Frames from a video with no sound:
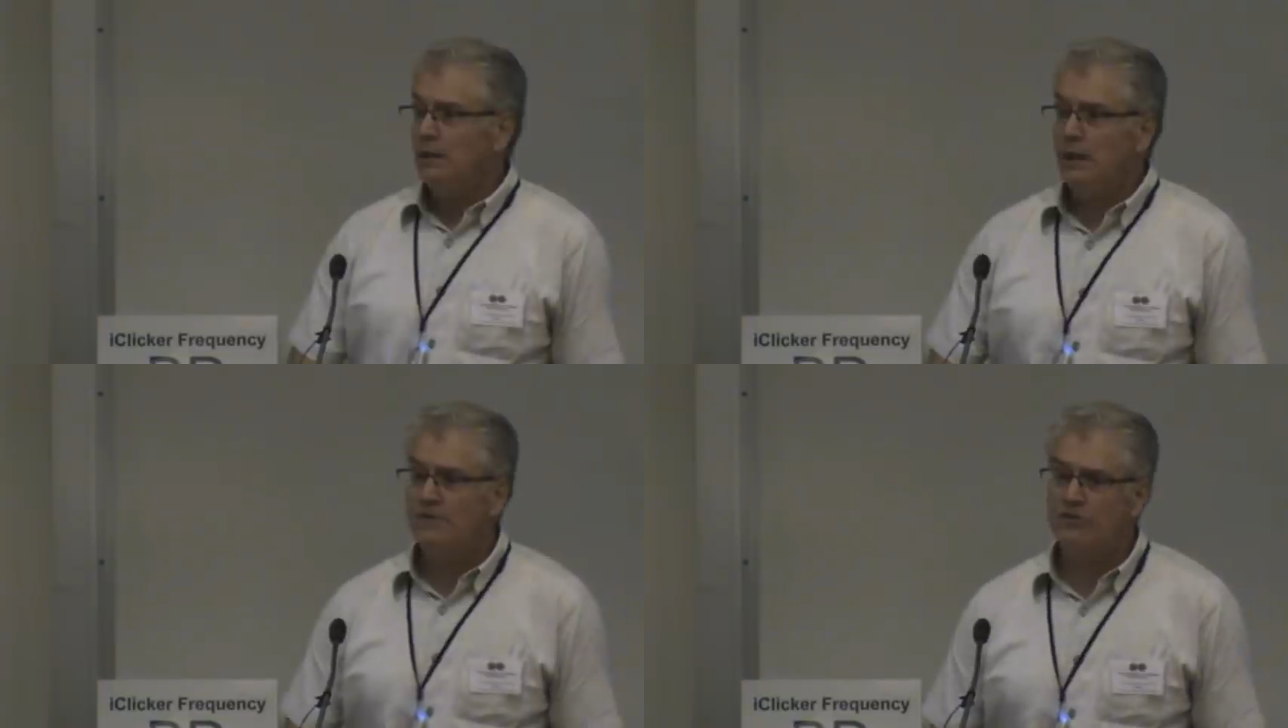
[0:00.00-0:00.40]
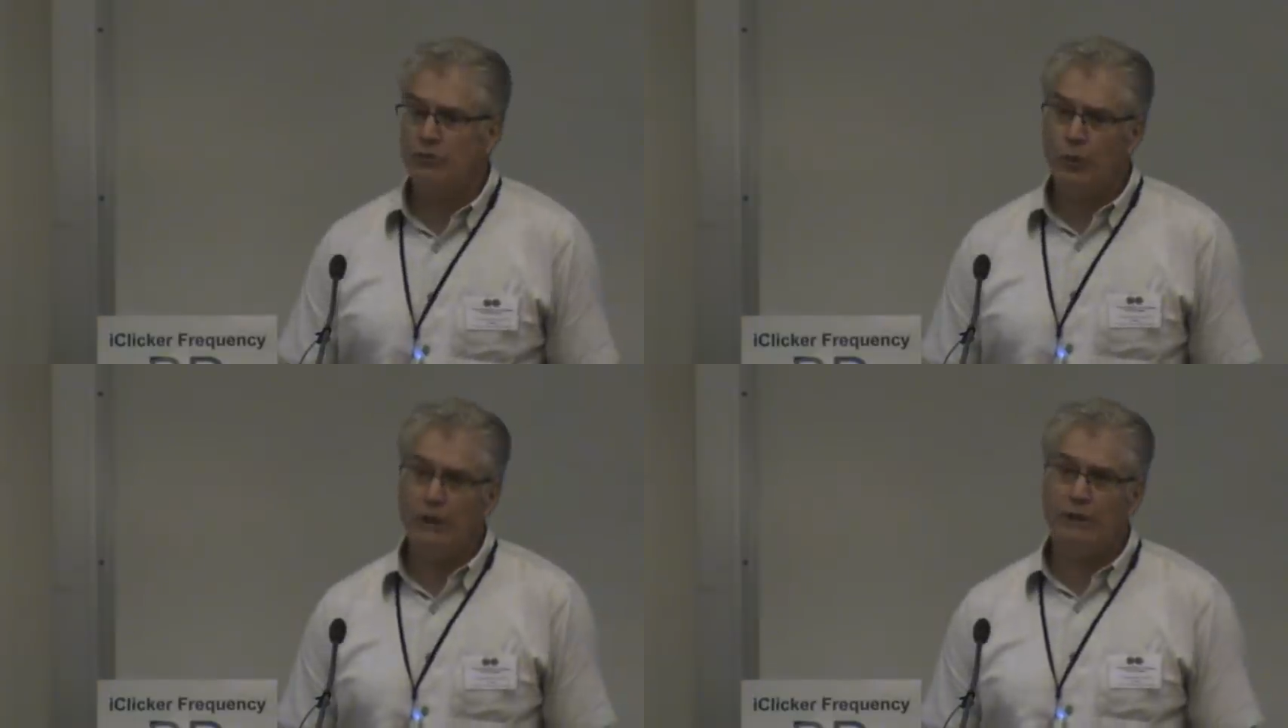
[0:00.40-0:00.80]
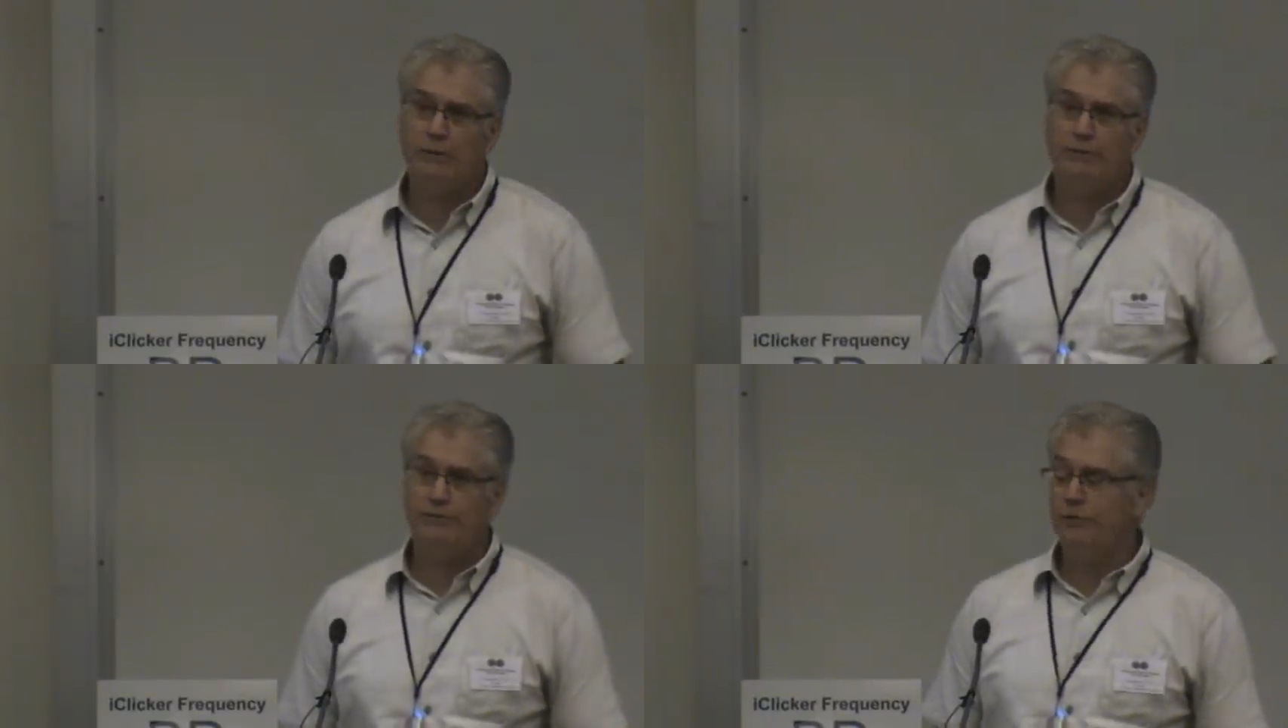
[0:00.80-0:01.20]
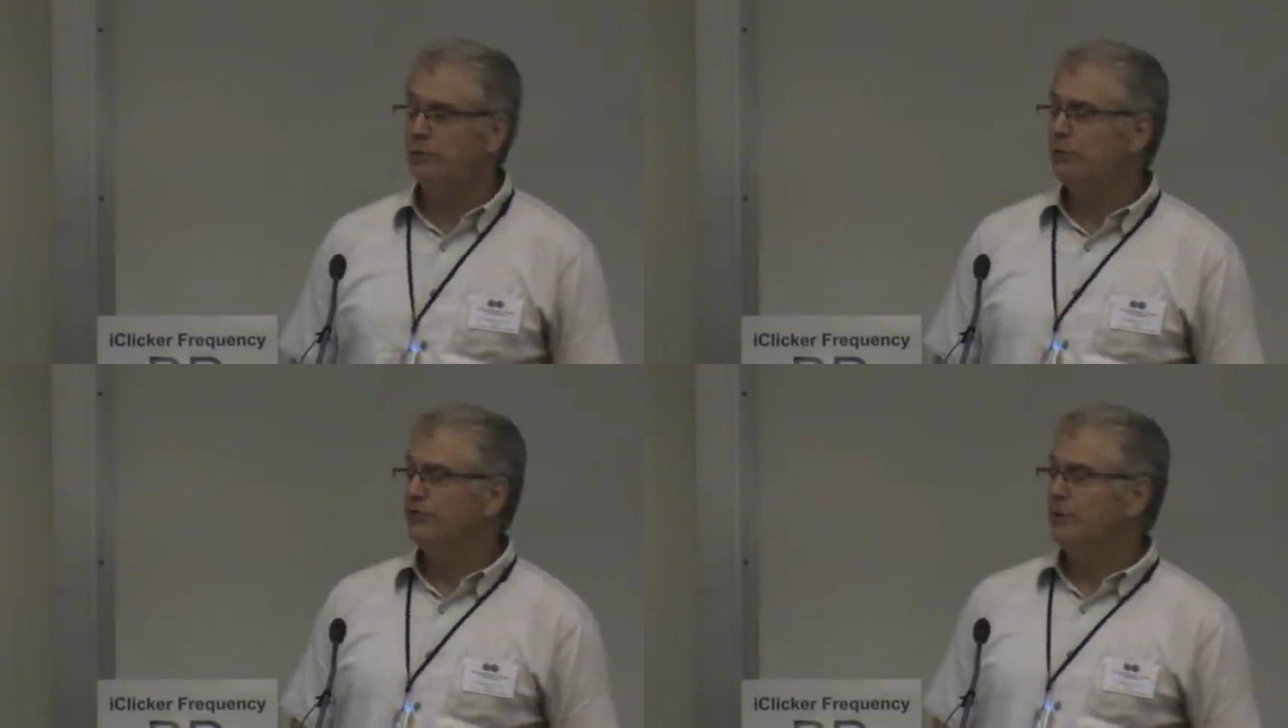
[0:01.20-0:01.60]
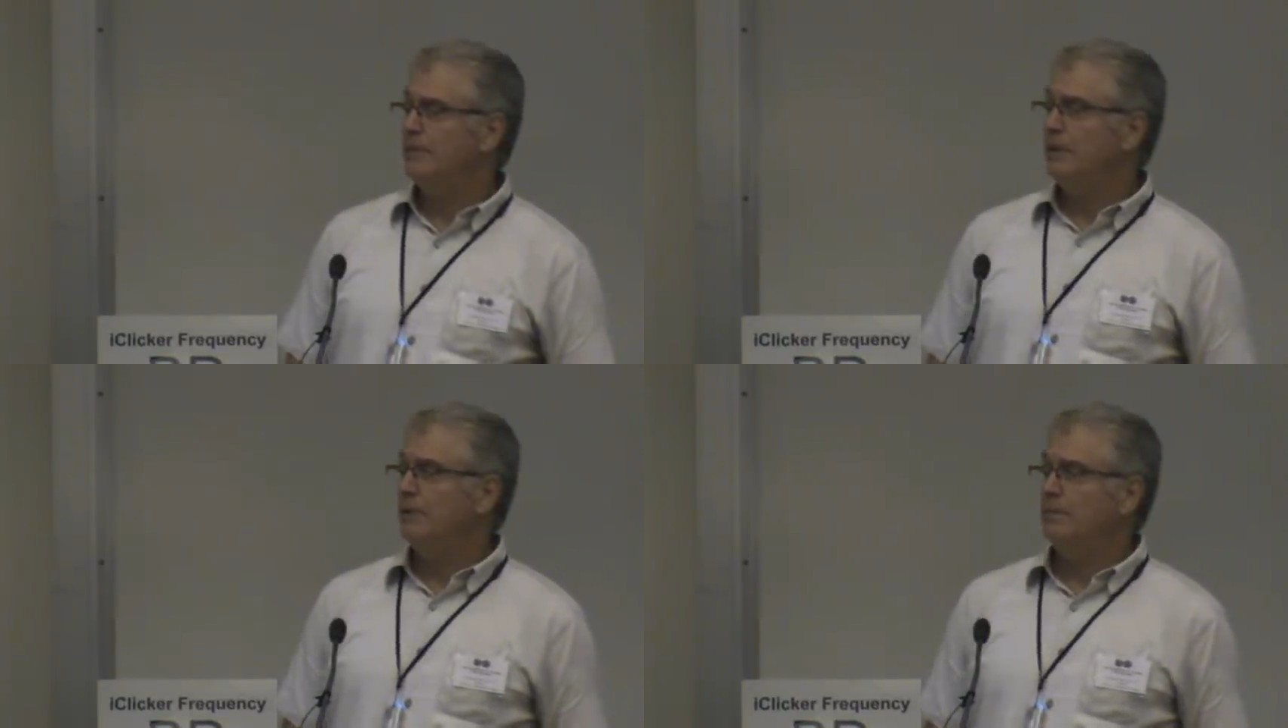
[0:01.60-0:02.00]
Now let me just quickly review
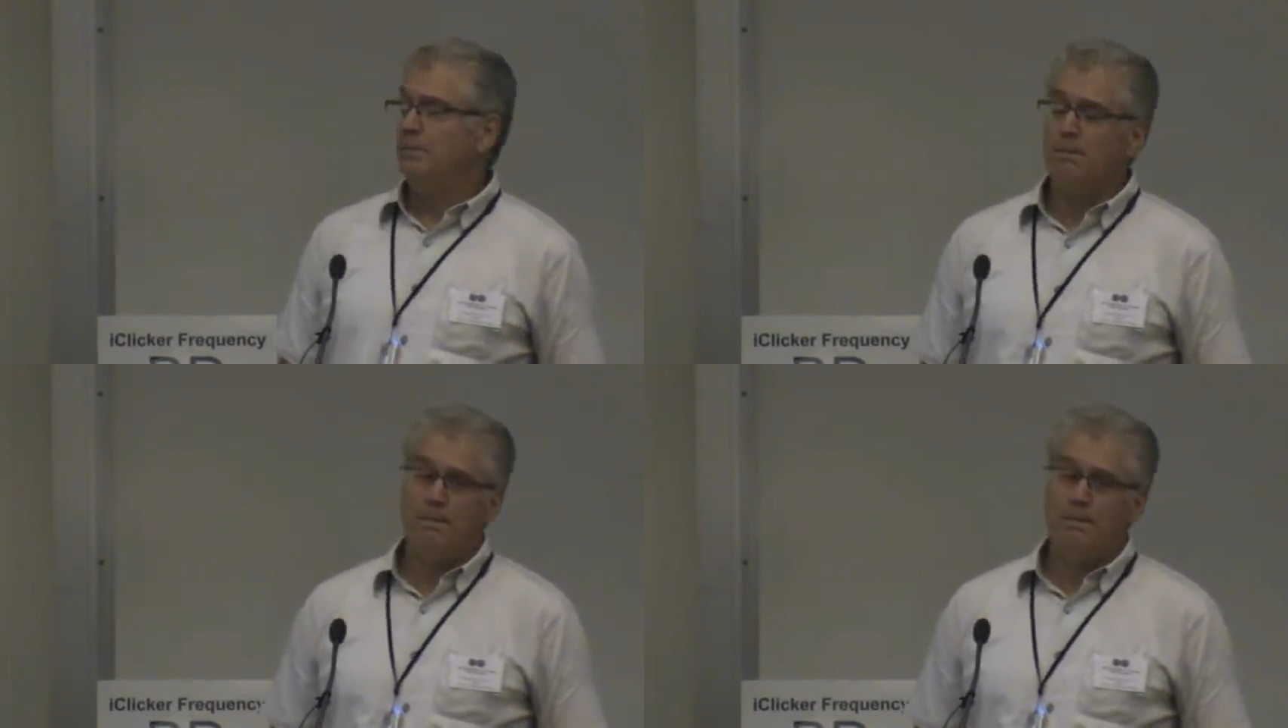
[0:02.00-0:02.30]
some of the